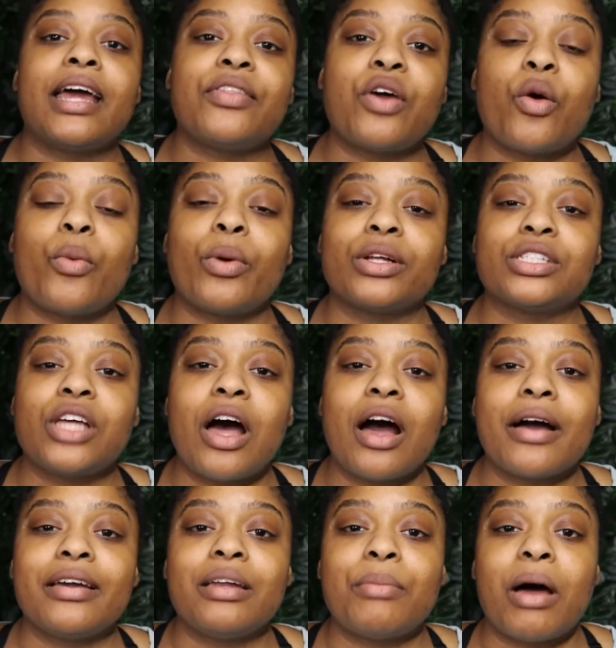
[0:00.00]
though, we're
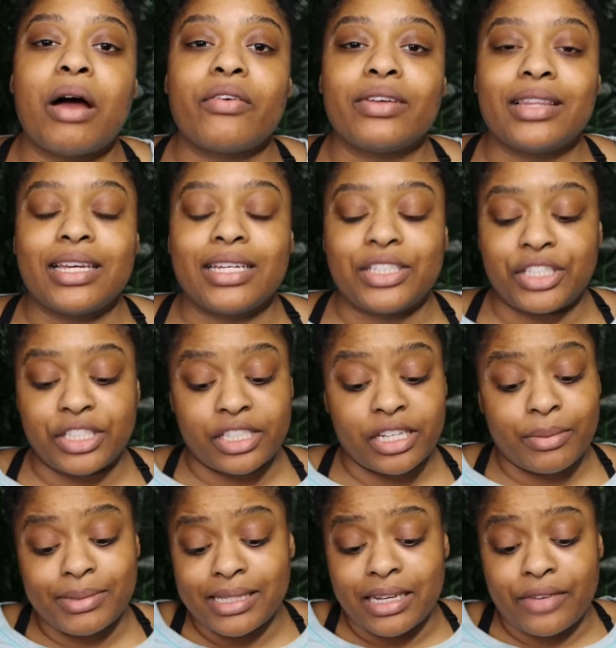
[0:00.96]
talking about
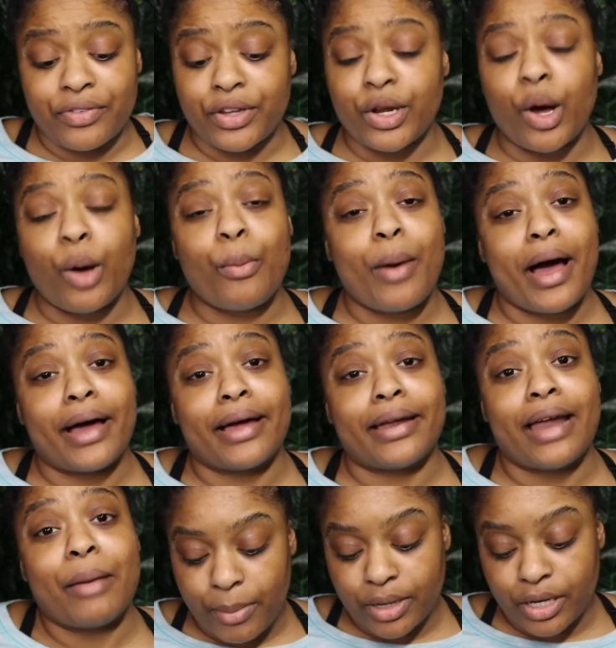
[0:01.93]
relationships, and if you don't mind,
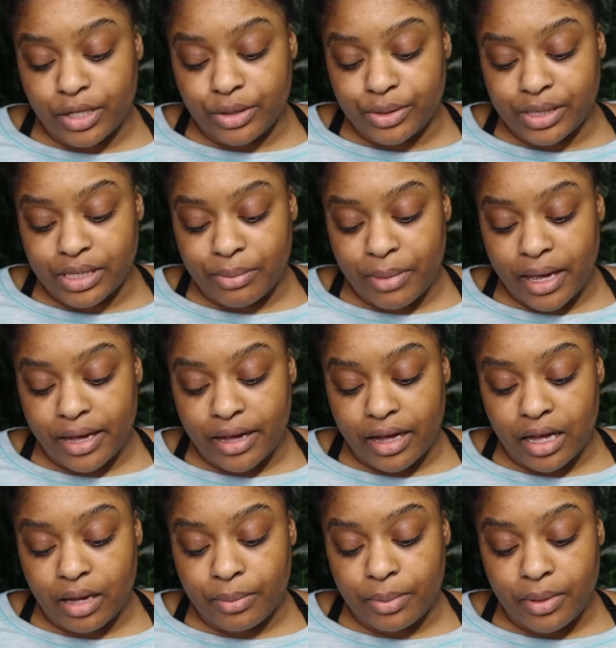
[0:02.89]
I'm gonna do some
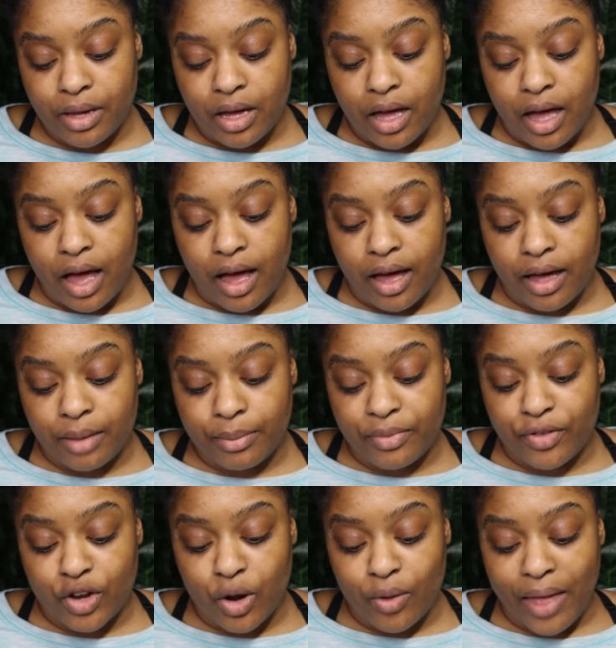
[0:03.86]
makeup. Um,
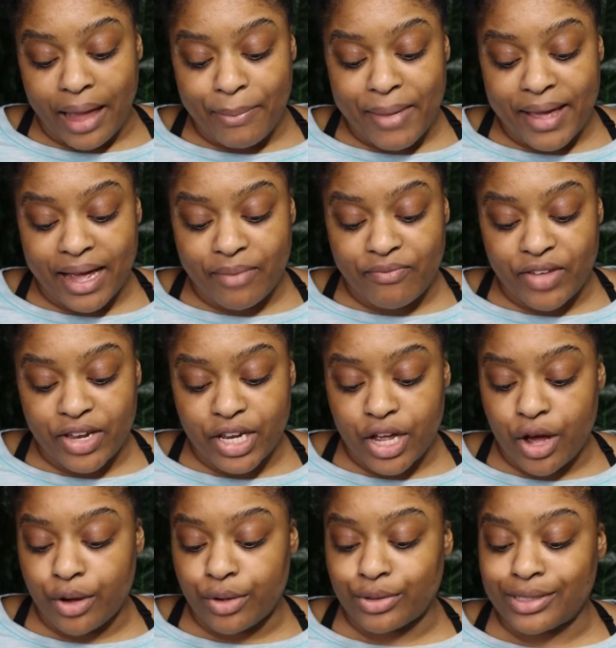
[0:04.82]
if you don't like makeup
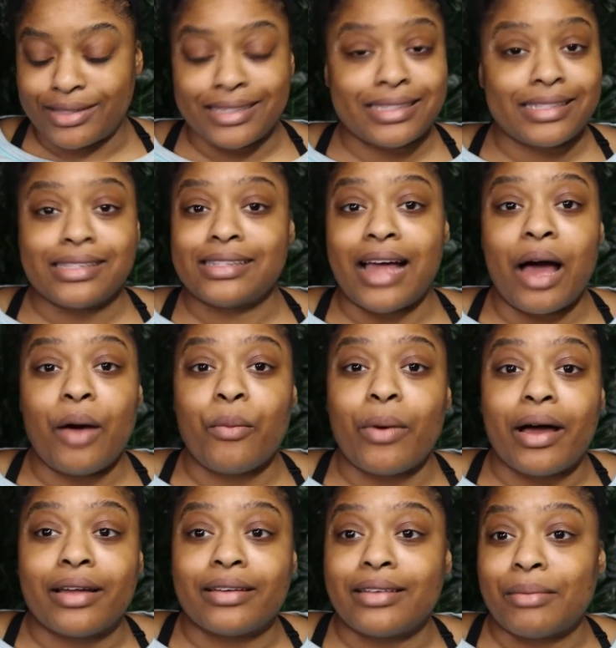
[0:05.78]
videos, this is not
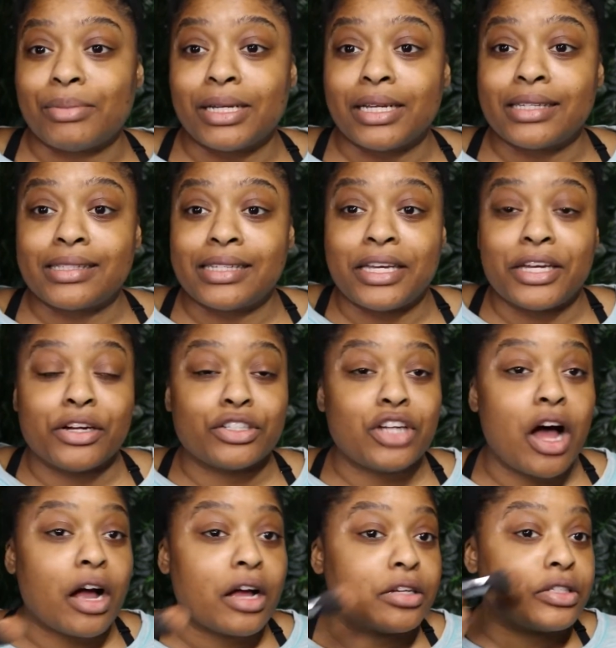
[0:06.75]
one. I'm just here
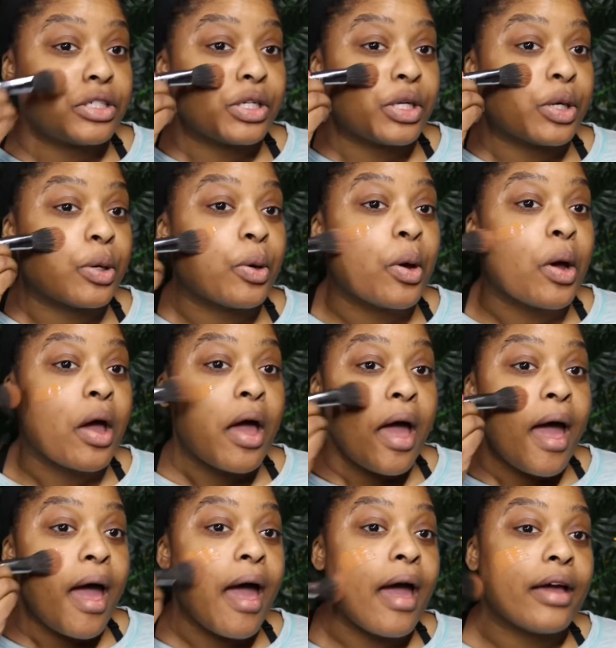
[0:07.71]
talking to you.
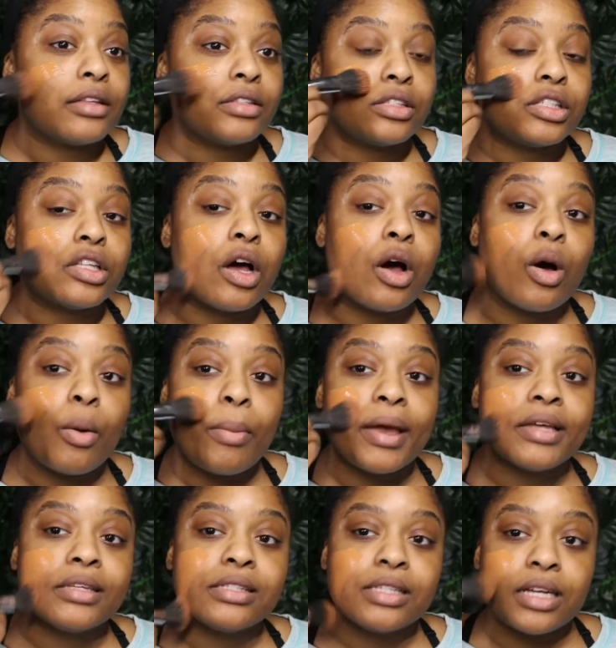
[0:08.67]
And so
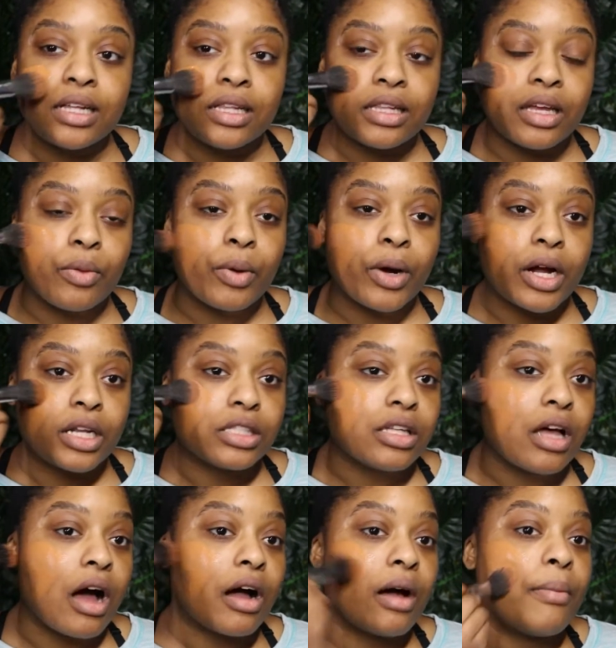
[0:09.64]
basically we're gonna
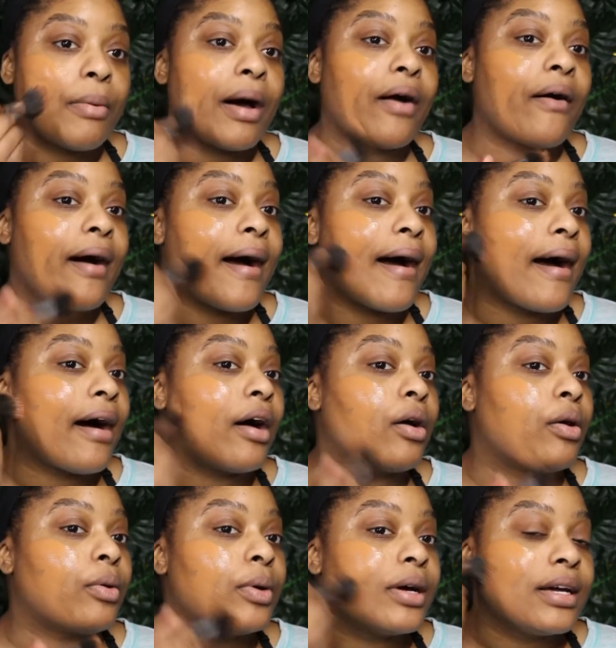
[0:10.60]
talk about
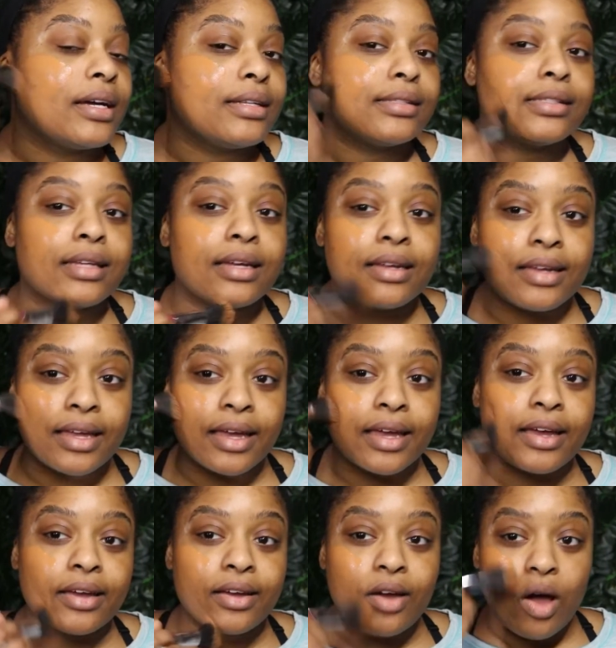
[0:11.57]
how to
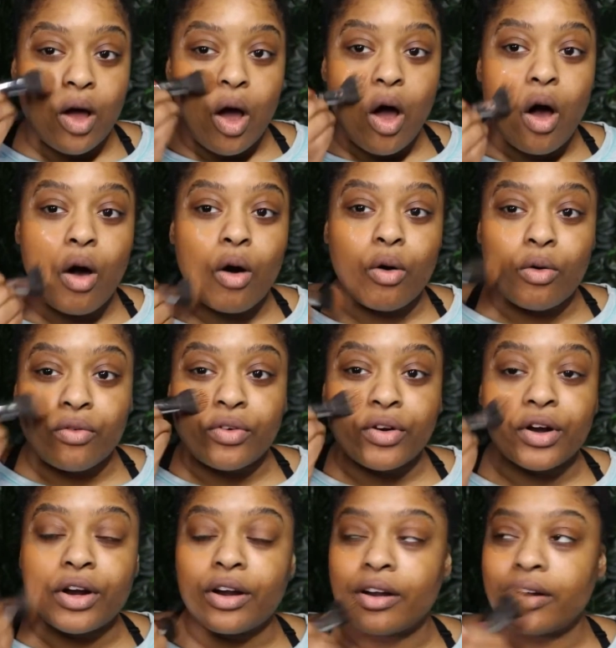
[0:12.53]
get
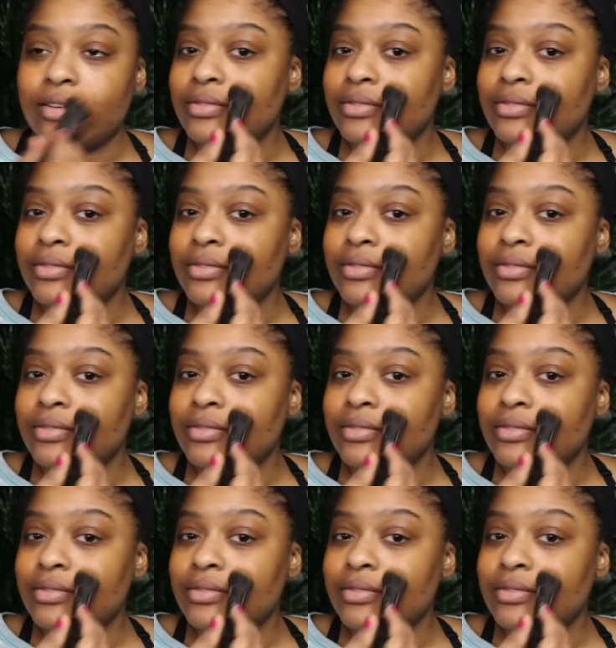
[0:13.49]
over